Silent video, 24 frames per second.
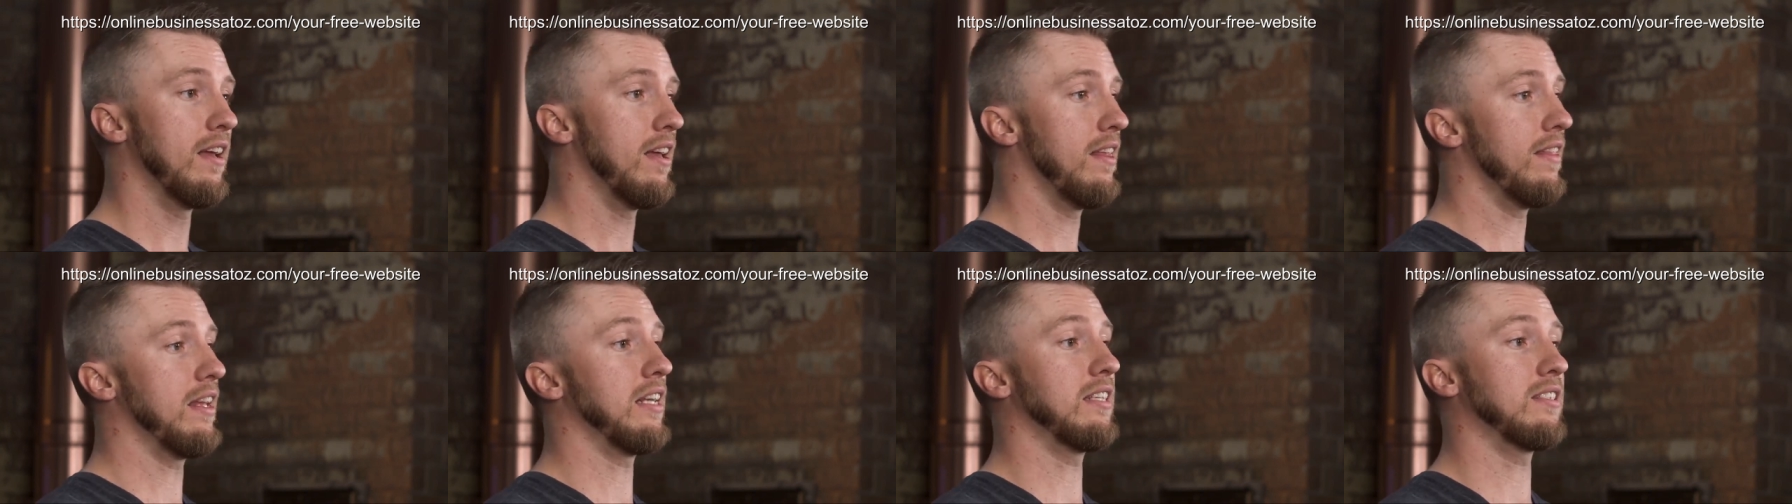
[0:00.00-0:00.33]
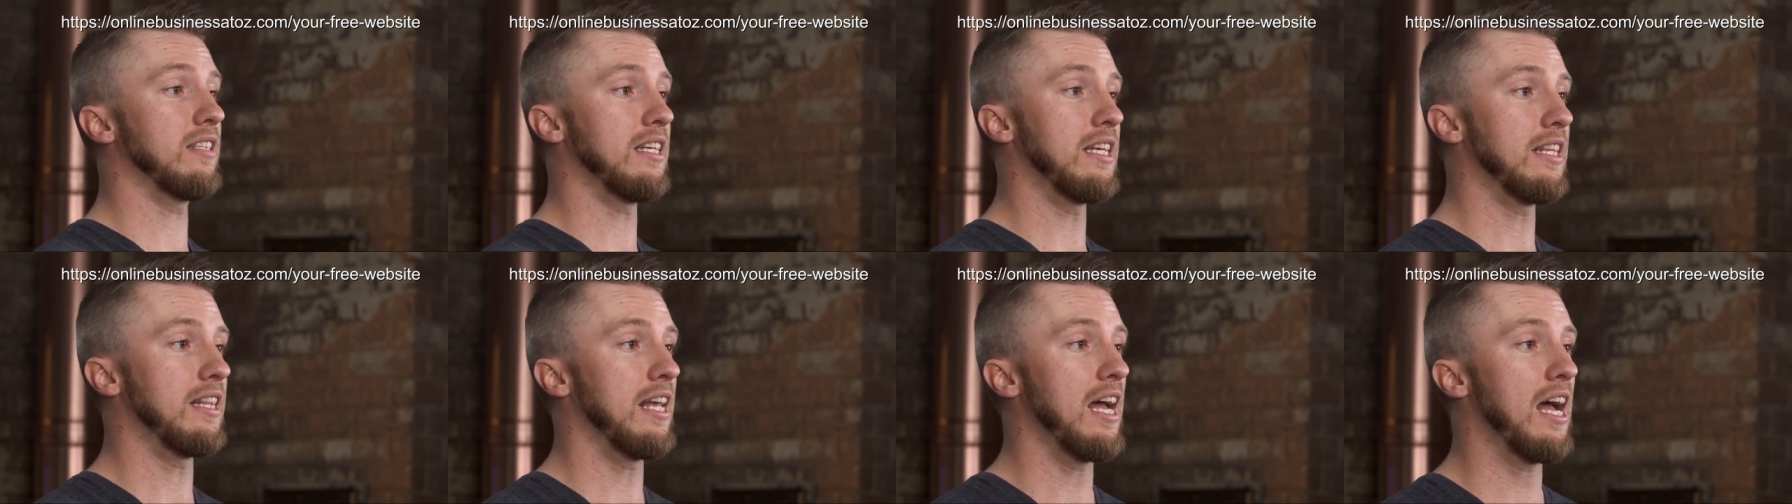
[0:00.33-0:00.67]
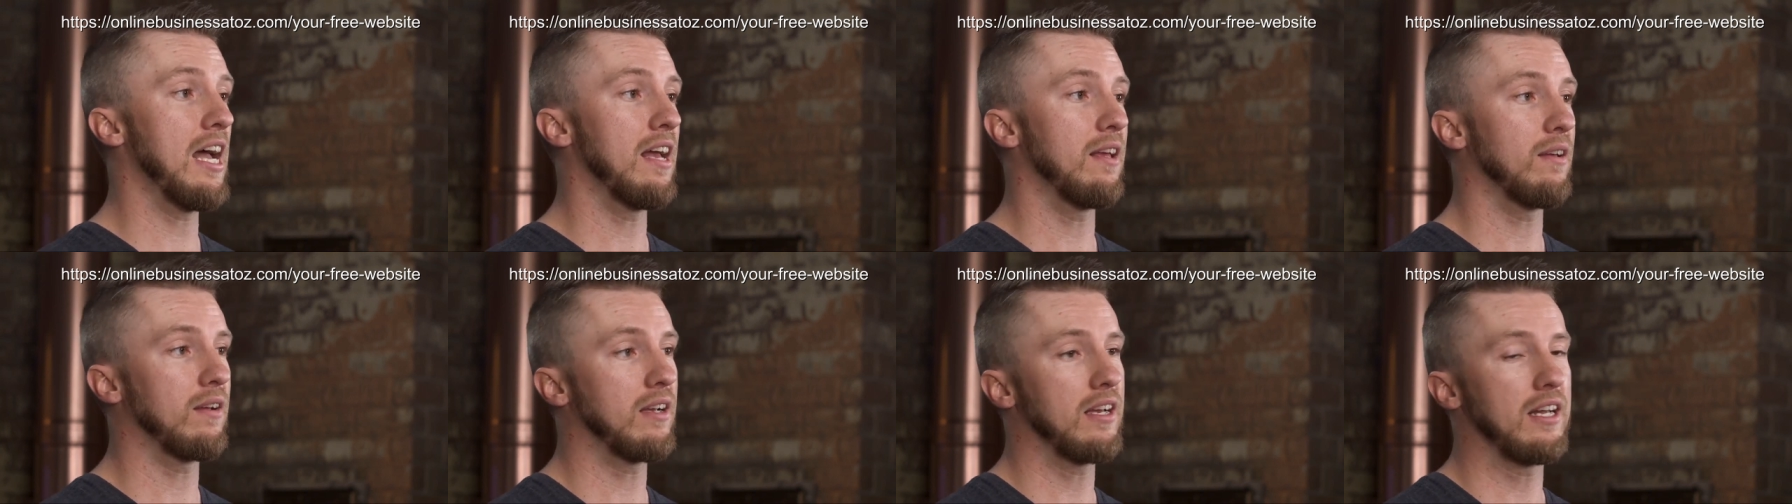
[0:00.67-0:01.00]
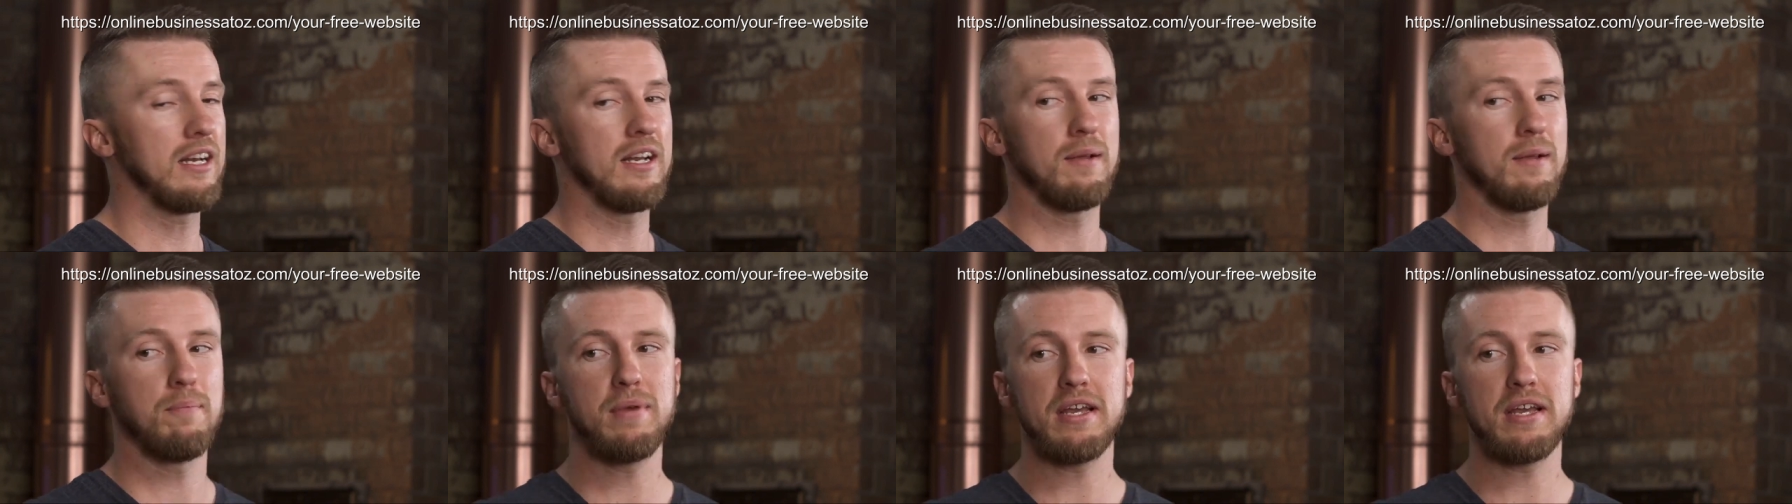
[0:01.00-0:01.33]
things like that, kind
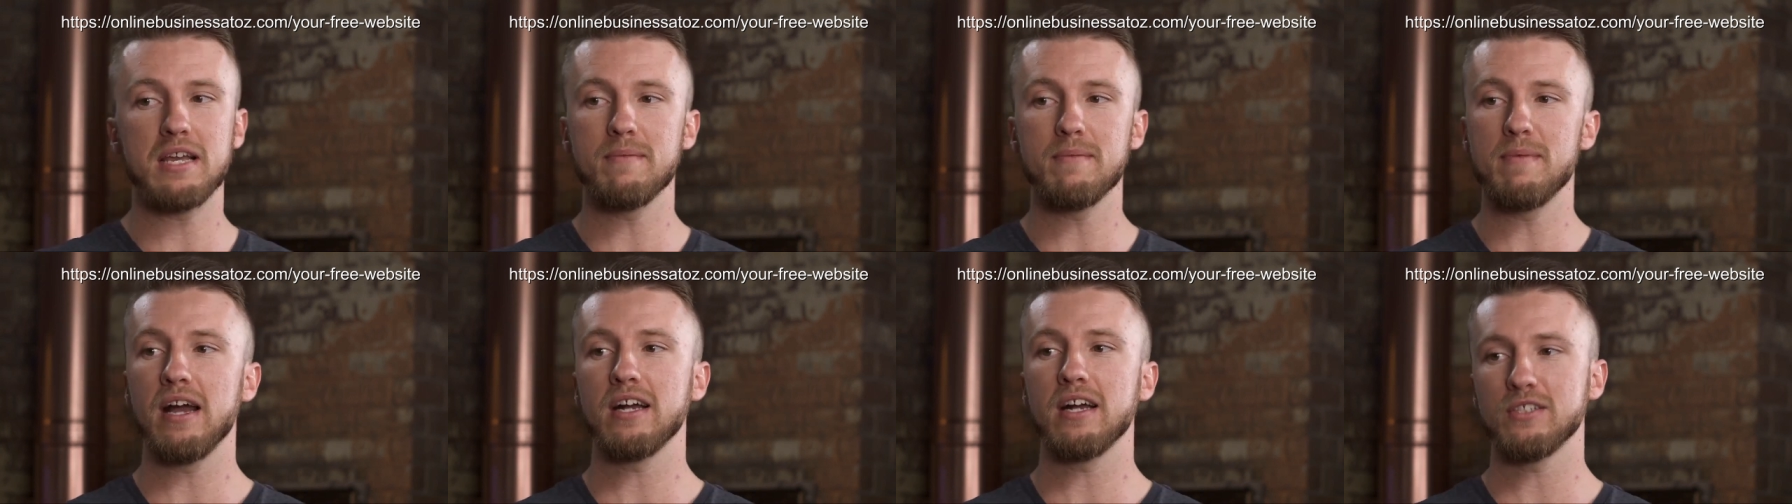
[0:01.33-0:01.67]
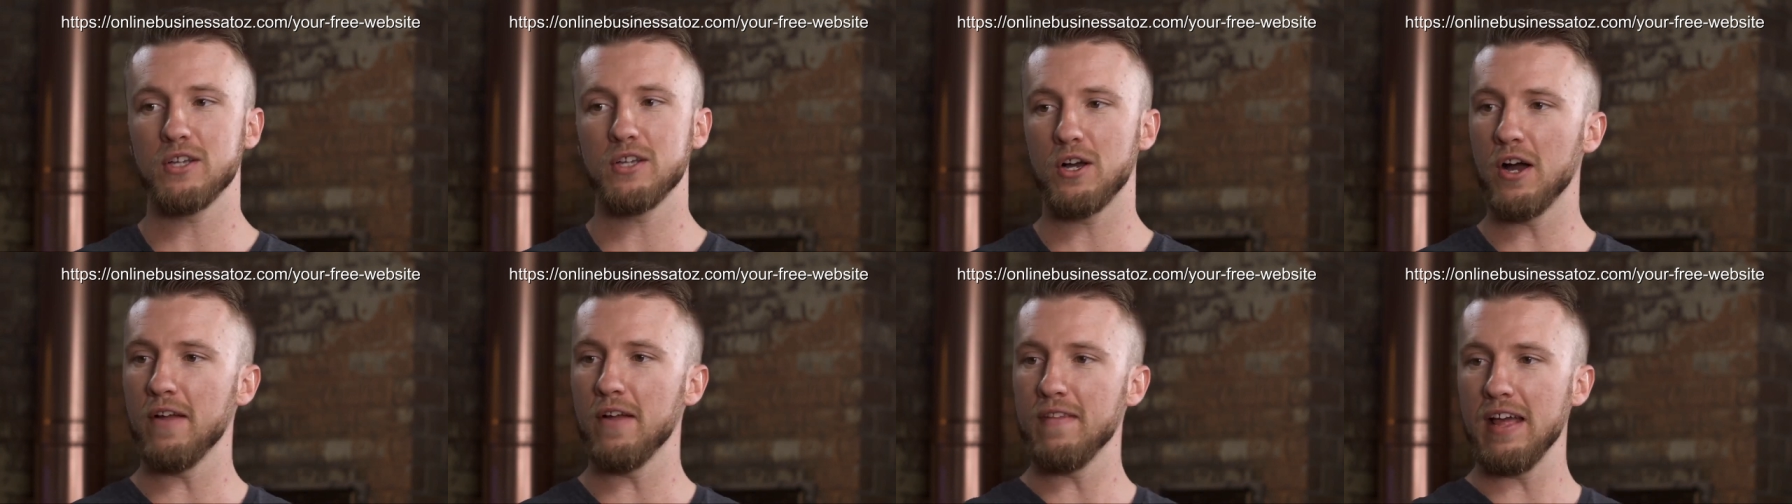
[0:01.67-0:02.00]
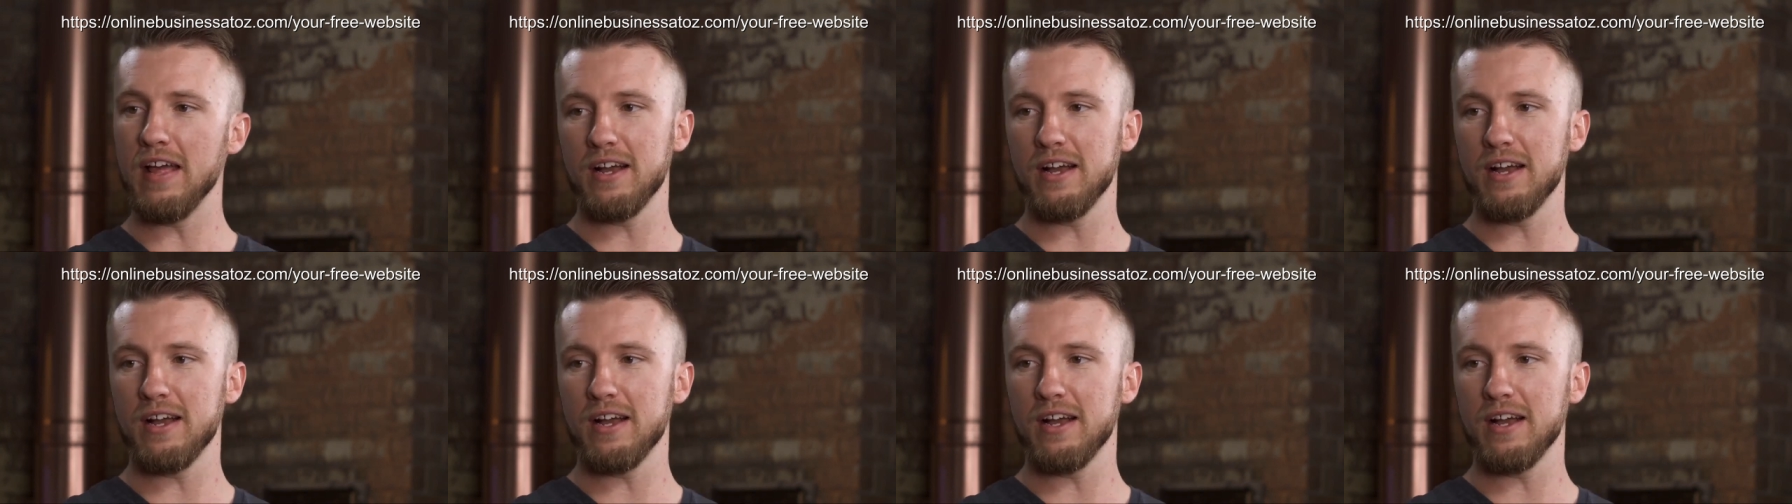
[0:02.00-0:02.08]
of piggybacks on